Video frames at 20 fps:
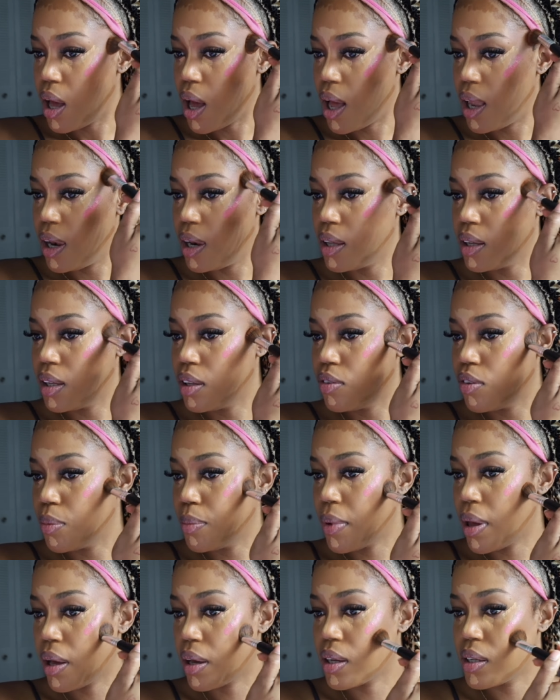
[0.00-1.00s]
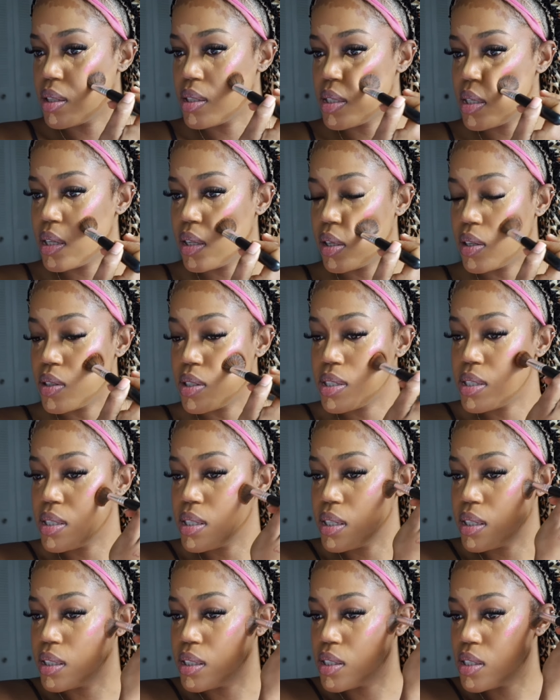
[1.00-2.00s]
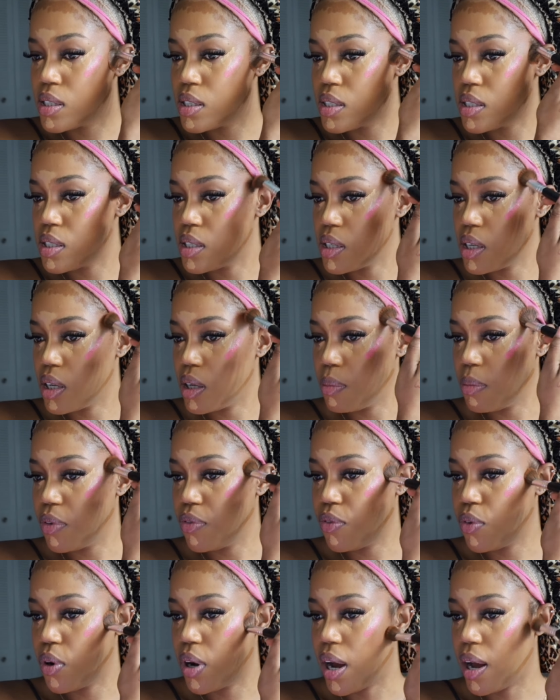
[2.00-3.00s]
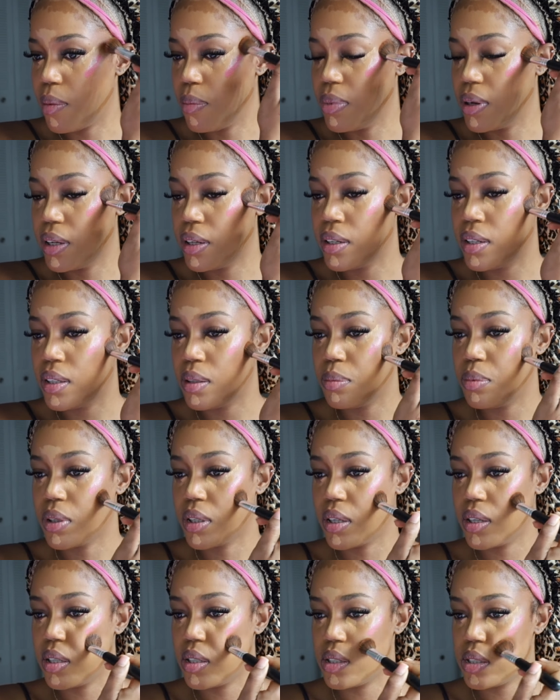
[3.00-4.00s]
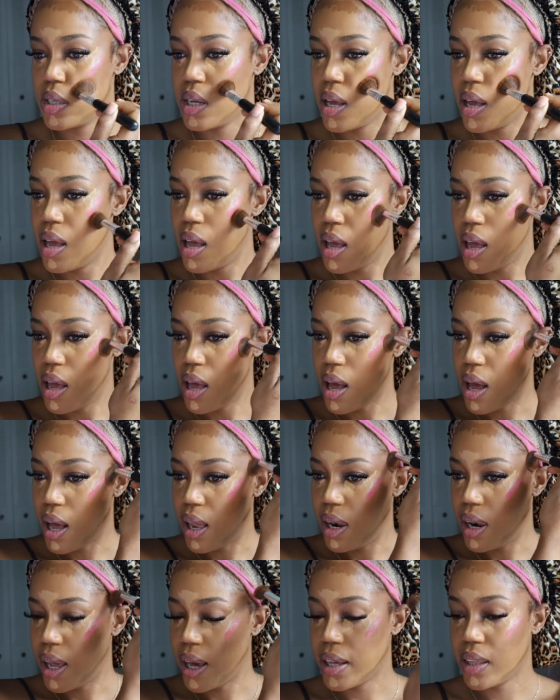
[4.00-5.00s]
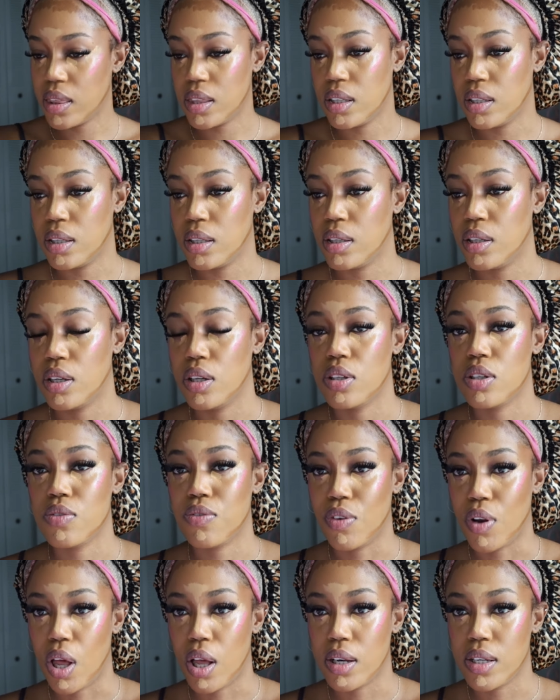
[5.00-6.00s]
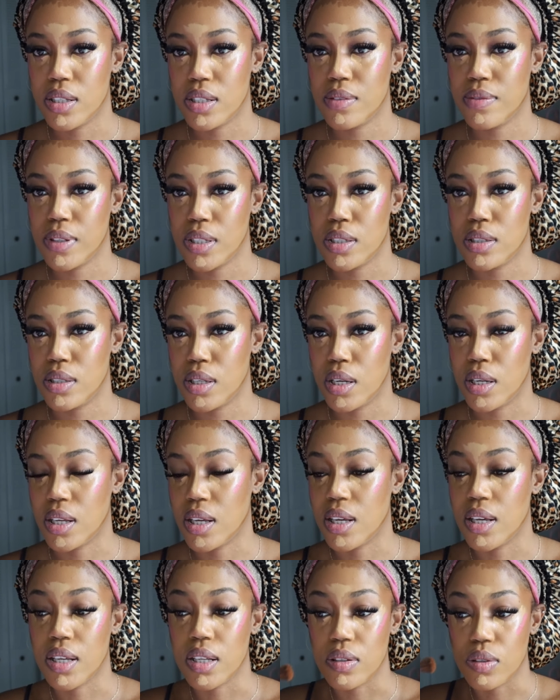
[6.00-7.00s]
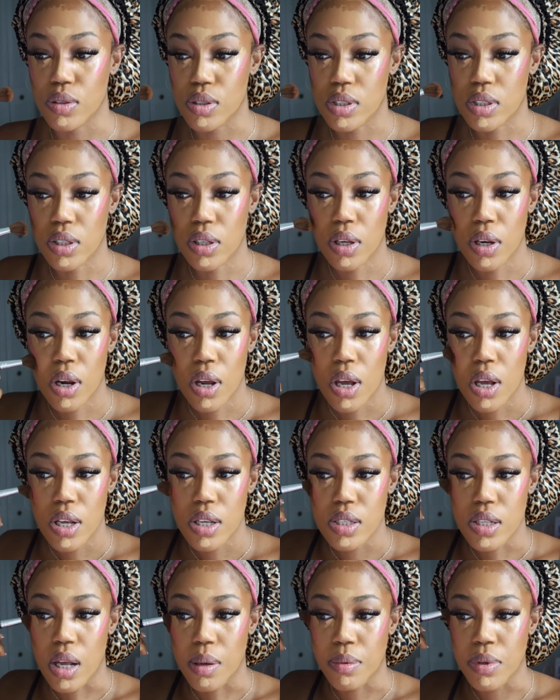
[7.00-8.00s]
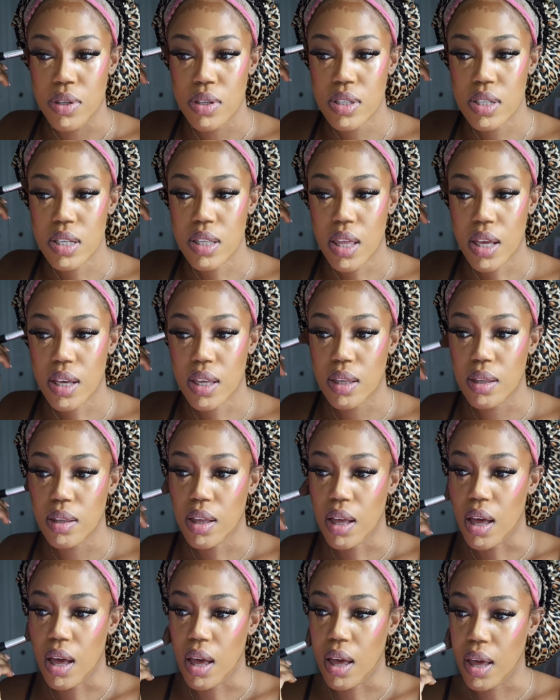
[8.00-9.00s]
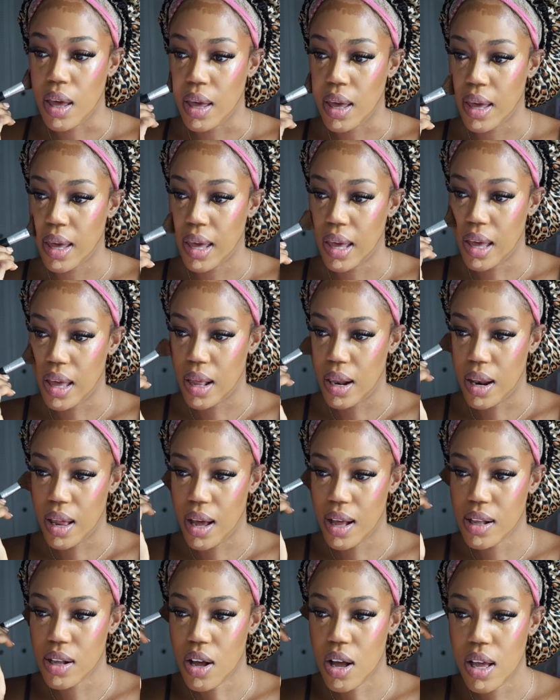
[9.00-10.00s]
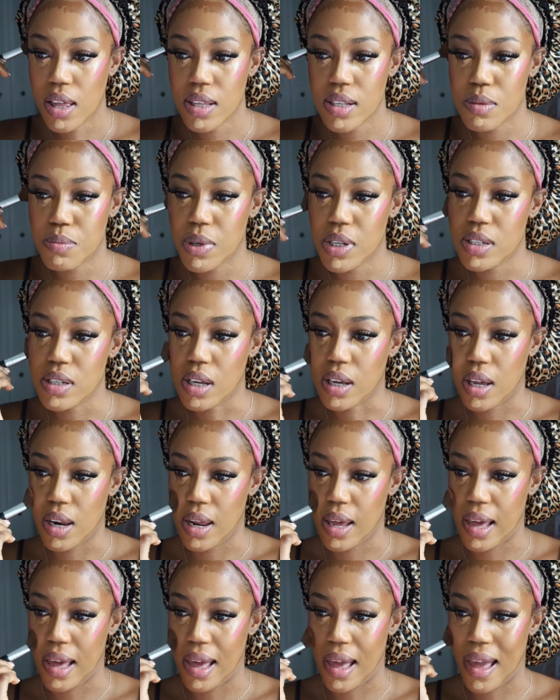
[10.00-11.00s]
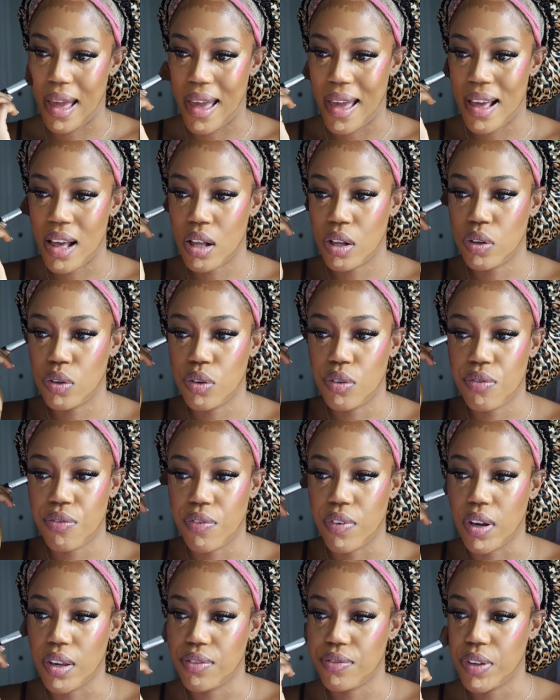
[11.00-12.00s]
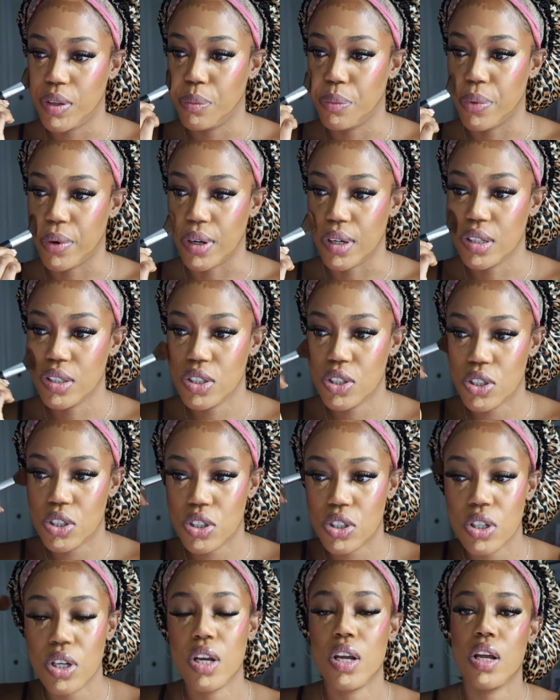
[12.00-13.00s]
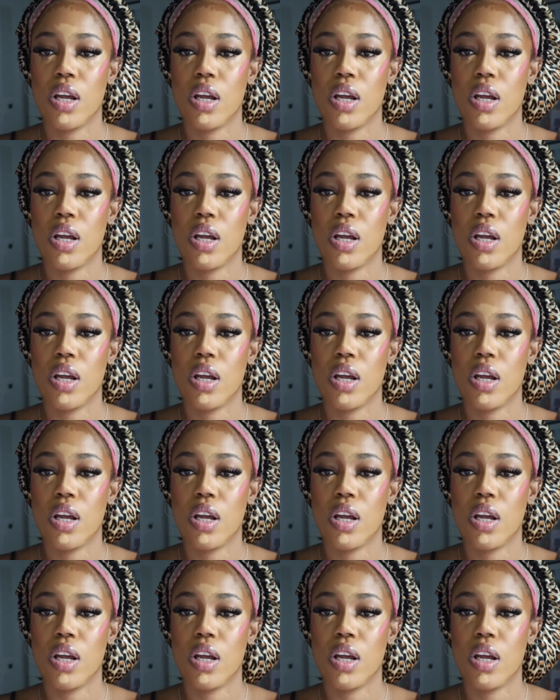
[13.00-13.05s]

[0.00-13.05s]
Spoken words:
I love when my concealer sits before I blend it because I like the flawless finish that it gives. So I'm using like I'll call this brush like an angled fluffy brush.